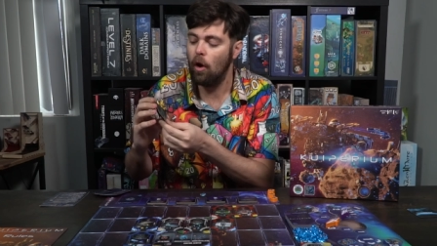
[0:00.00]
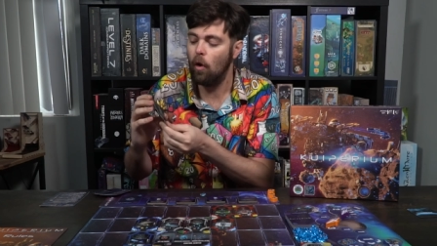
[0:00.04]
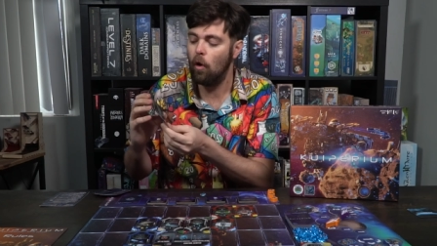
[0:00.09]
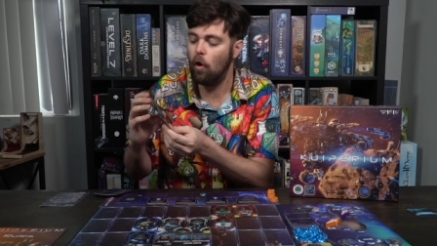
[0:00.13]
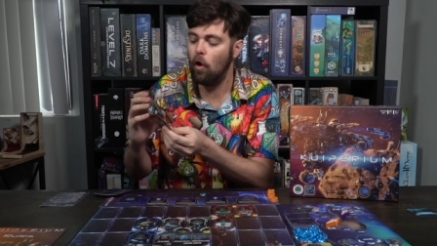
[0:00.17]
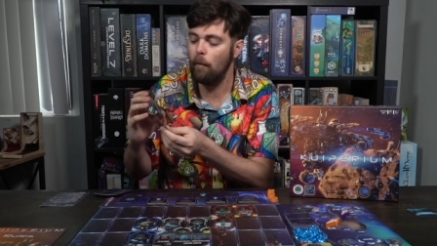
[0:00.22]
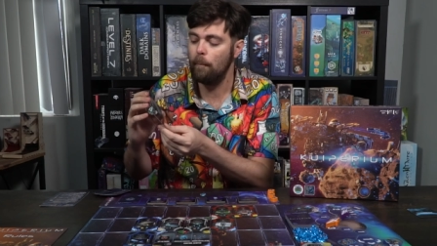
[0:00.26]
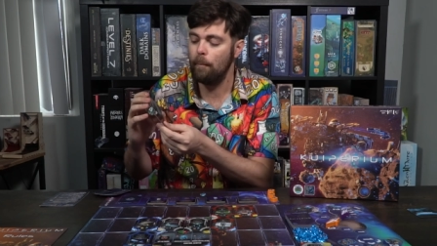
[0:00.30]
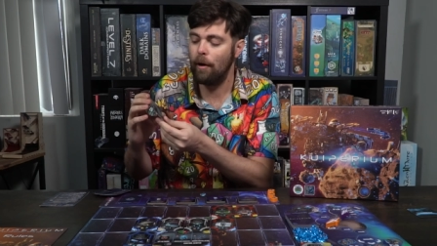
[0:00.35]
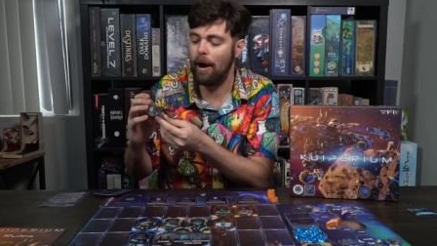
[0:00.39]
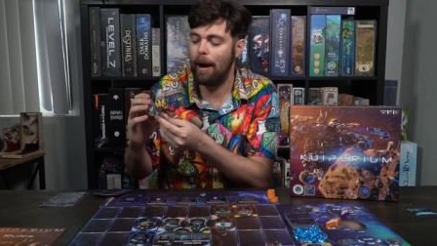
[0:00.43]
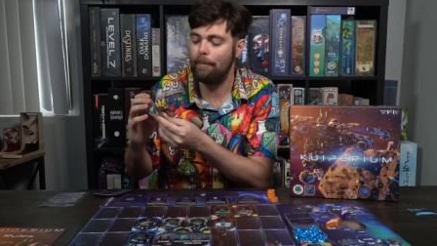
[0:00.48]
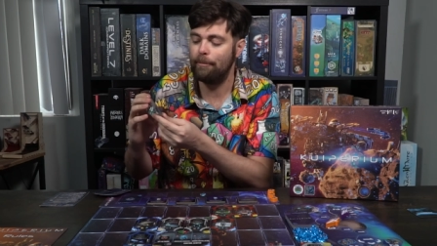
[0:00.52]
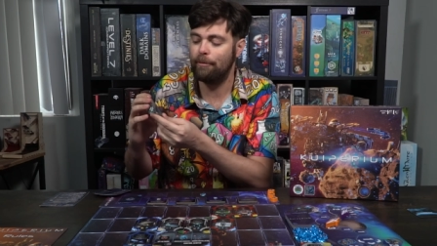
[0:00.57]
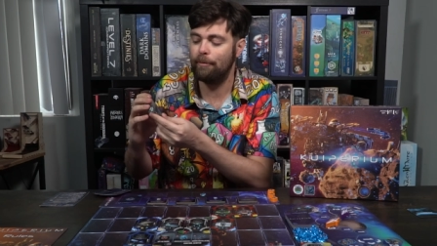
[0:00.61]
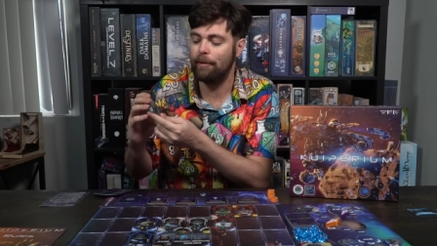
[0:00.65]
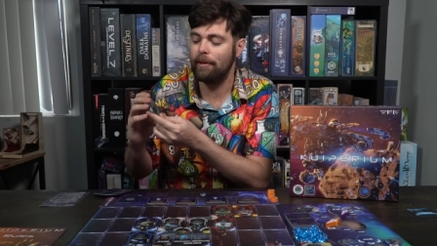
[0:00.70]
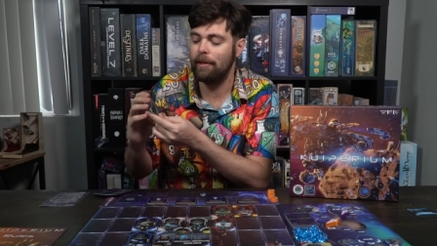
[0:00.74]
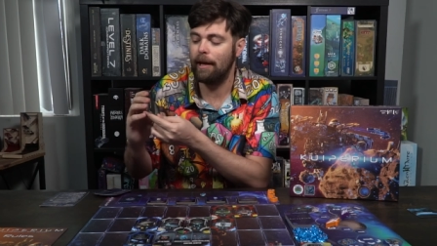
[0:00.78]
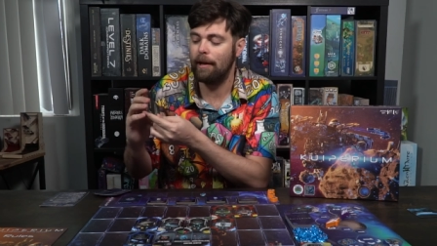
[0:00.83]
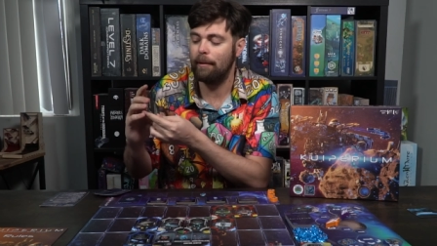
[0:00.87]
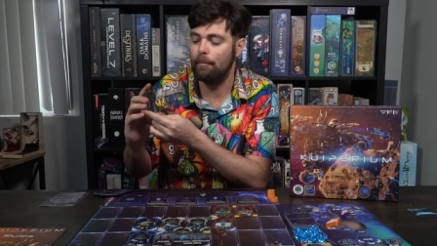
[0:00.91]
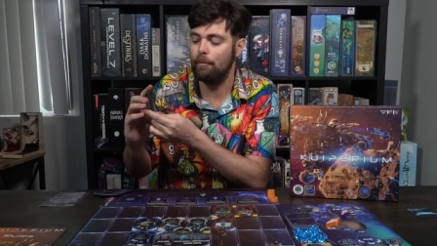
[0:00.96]
or perhaps
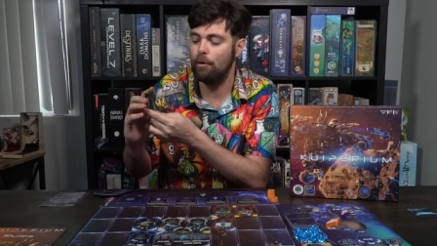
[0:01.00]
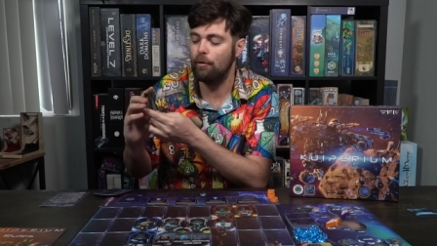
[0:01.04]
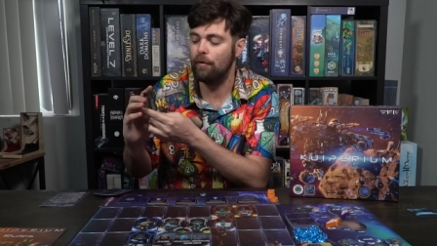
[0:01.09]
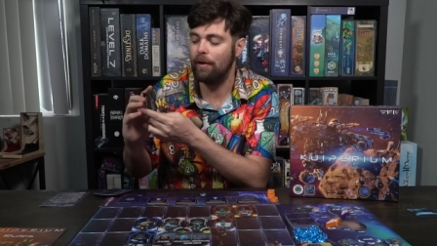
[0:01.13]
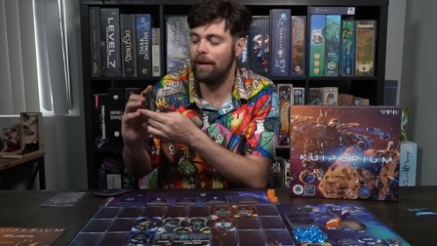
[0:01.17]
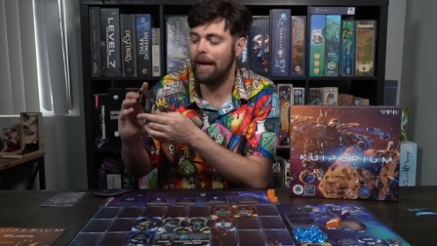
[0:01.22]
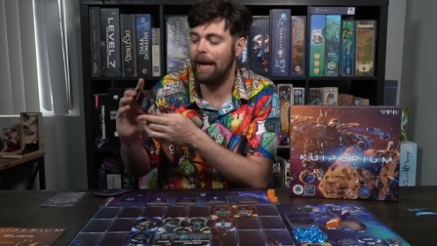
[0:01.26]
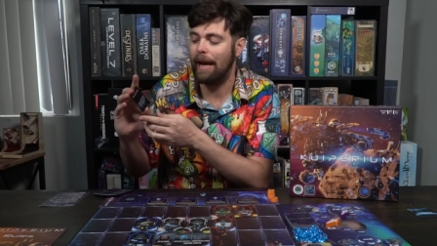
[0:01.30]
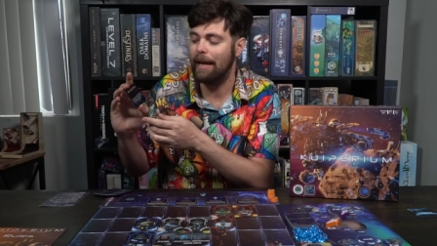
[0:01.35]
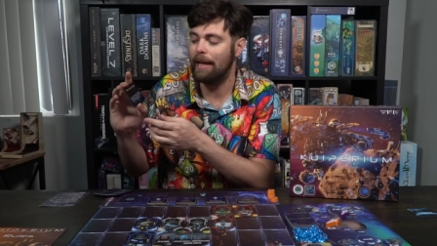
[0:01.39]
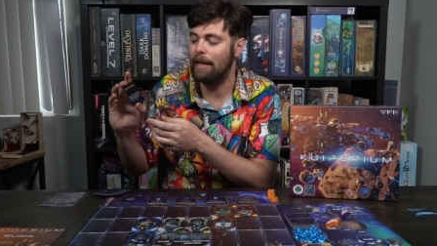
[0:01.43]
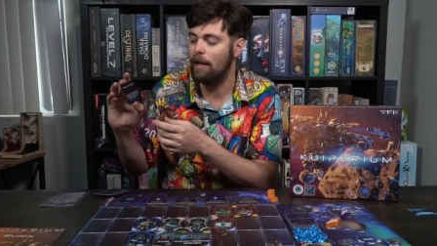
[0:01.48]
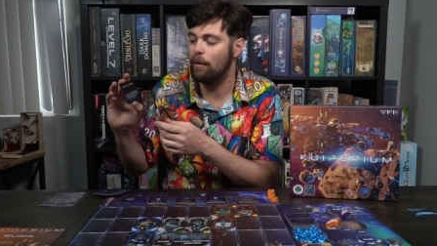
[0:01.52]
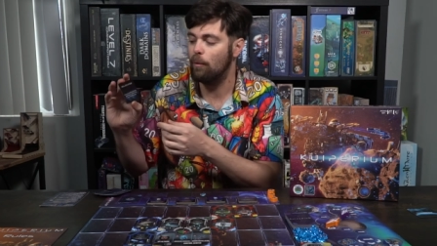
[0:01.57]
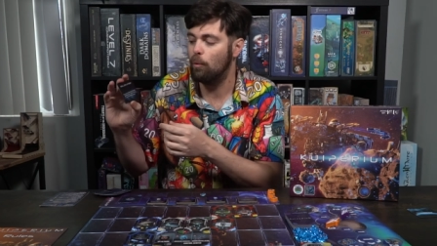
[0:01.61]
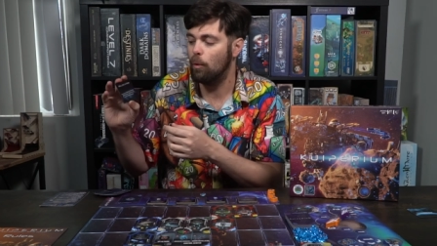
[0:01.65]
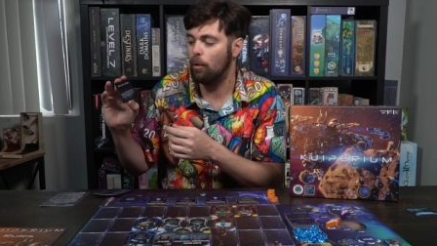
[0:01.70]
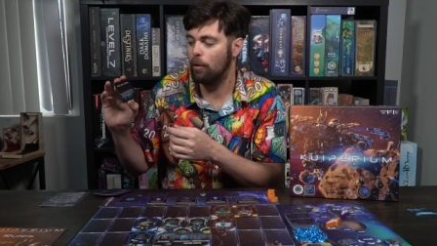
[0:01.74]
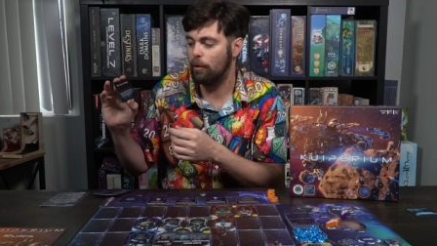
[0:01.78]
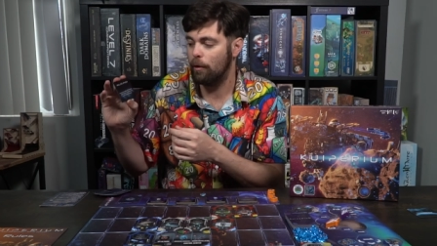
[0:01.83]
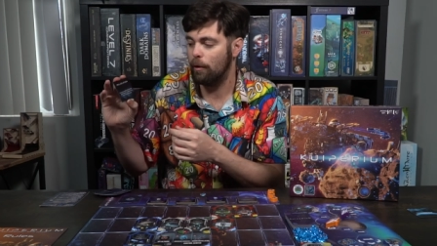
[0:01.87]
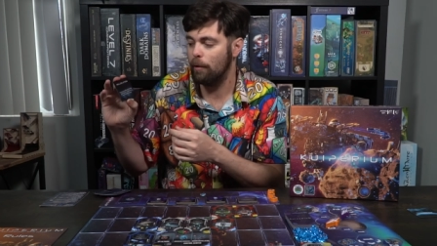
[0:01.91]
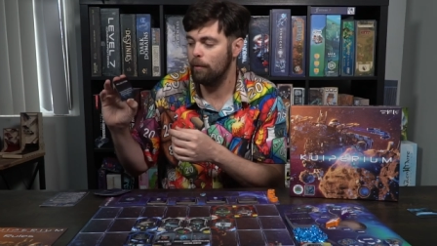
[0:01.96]
something like moving any
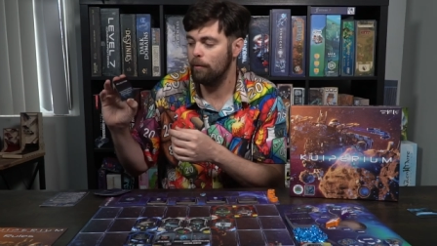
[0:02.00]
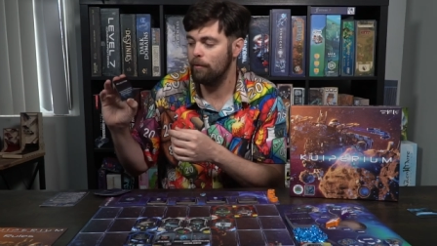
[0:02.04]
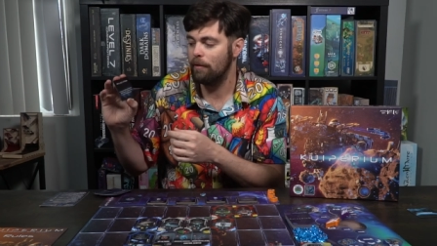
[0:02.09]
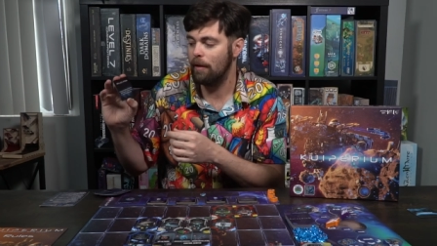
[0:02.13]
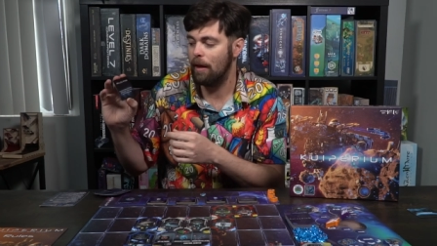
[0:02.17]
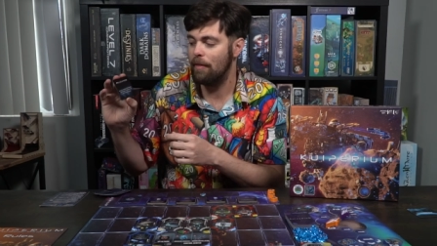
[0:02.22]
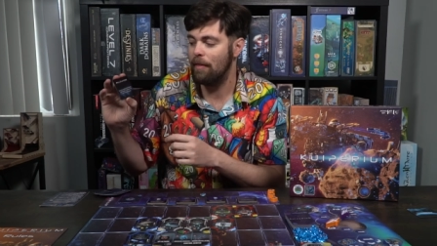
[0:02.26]
workers,